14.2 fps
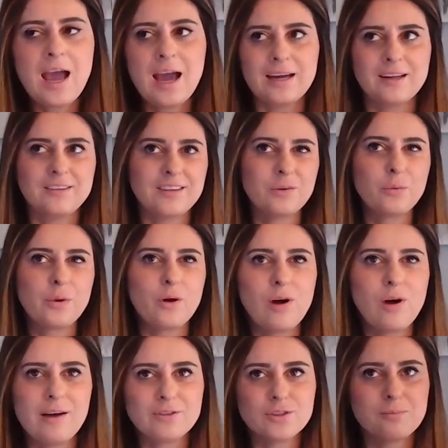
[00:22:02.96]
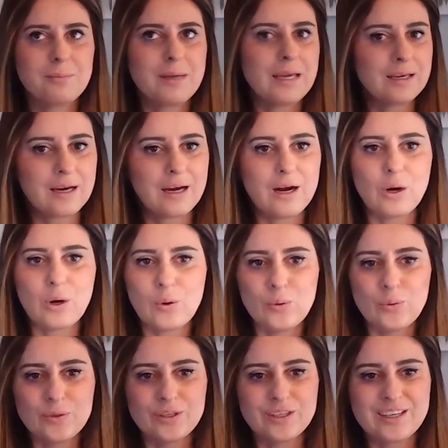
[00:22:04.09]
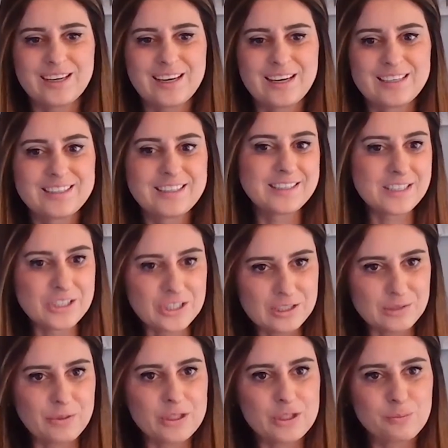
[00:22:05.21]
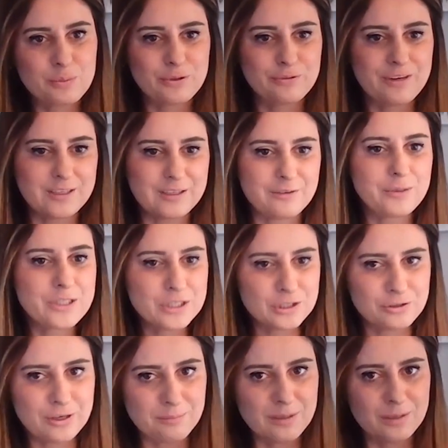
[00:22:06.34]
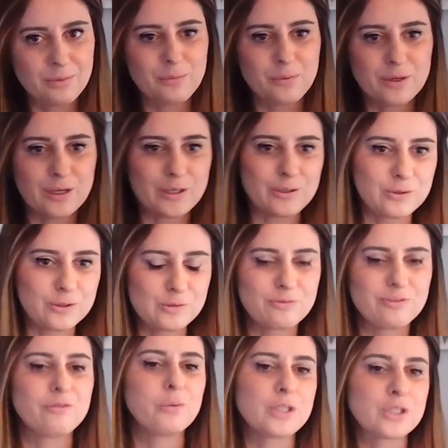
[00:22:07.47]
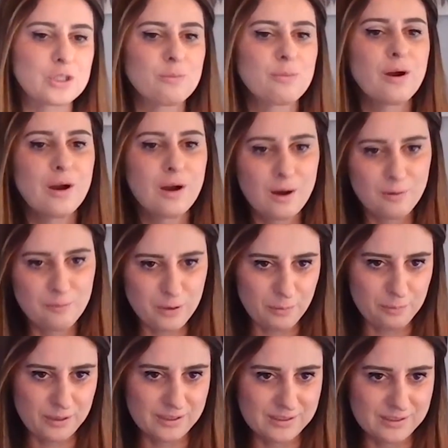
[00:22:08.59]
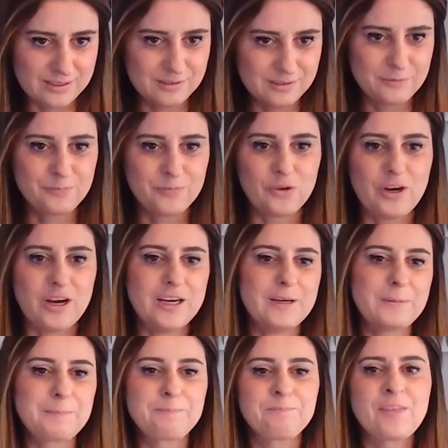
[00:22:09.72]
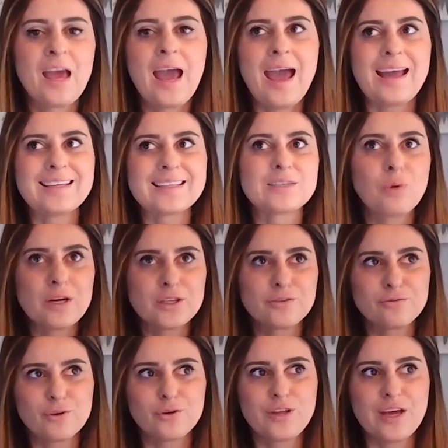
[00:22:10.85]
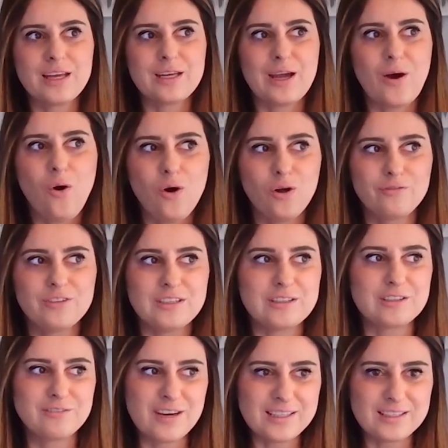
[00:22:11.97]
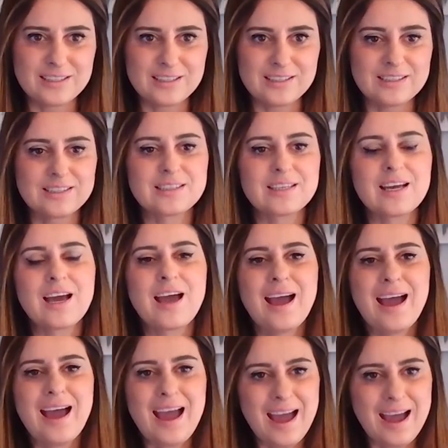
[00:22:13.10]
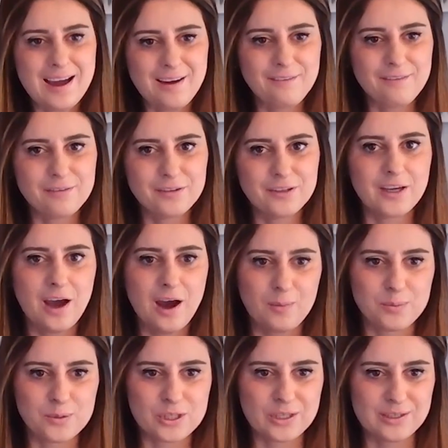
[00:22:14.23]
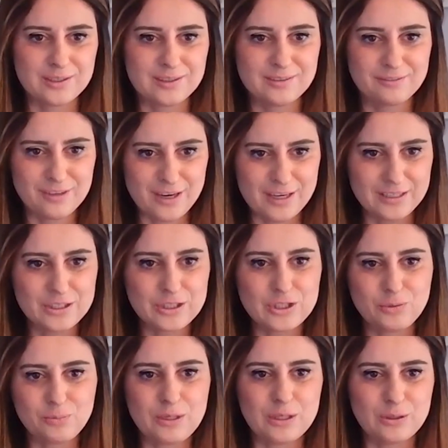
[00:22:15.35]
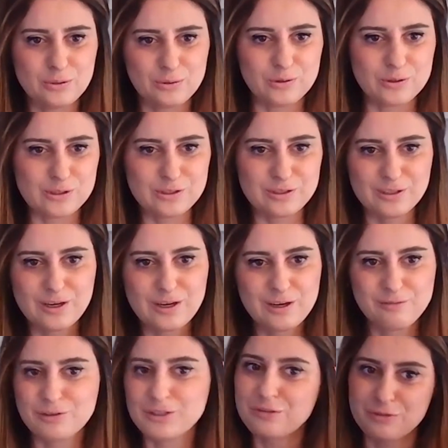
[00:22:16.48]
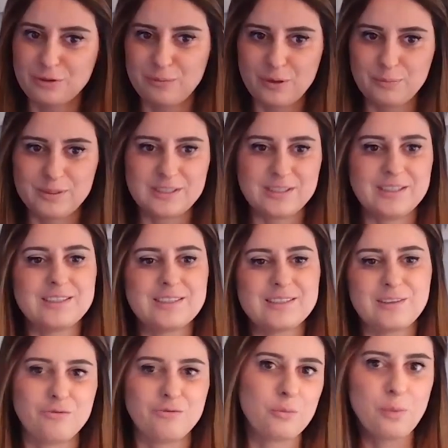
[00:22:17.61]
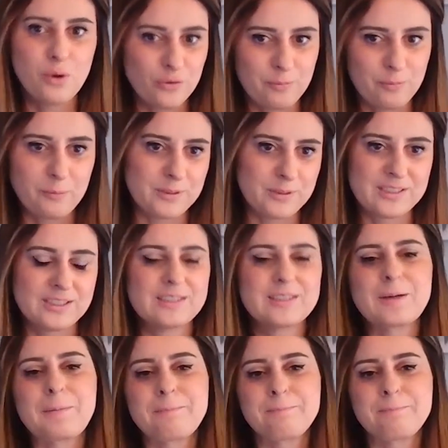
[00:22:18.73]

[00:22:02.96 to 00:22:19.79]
And I think we all have to make our own decisions which treatment we want to use for which purpose, right? And it's wonderful that all of these devices have the option, right, to be used for different purposes and for both purposes.